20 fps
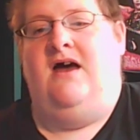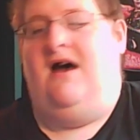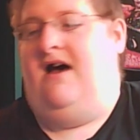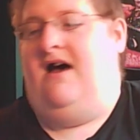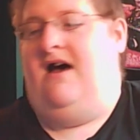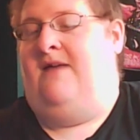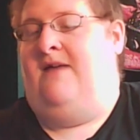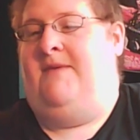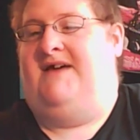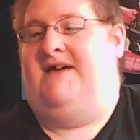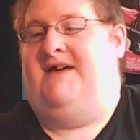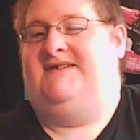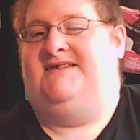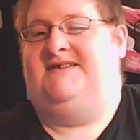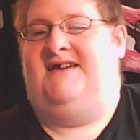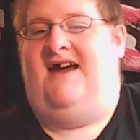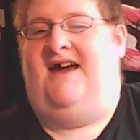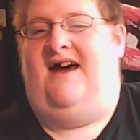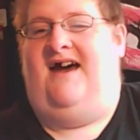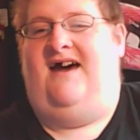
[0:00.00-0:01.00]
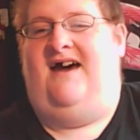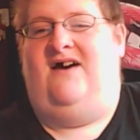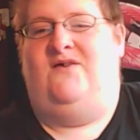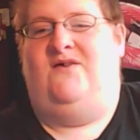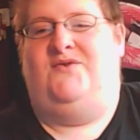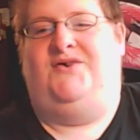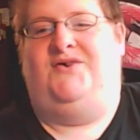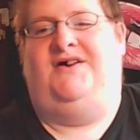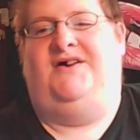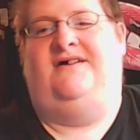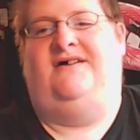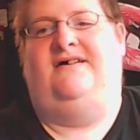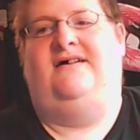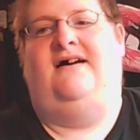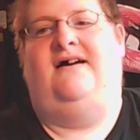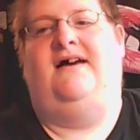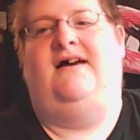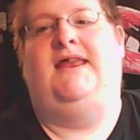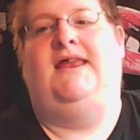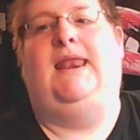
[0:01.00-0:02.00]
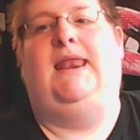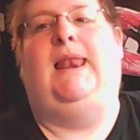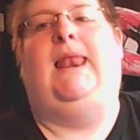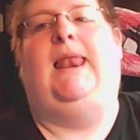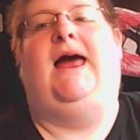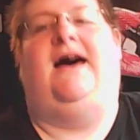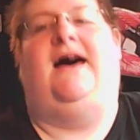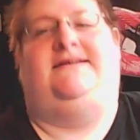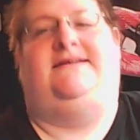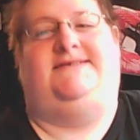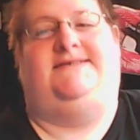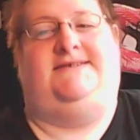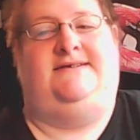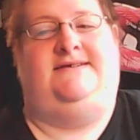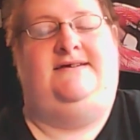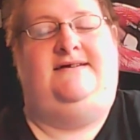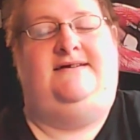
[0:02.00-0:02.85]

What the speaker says: As I have a lot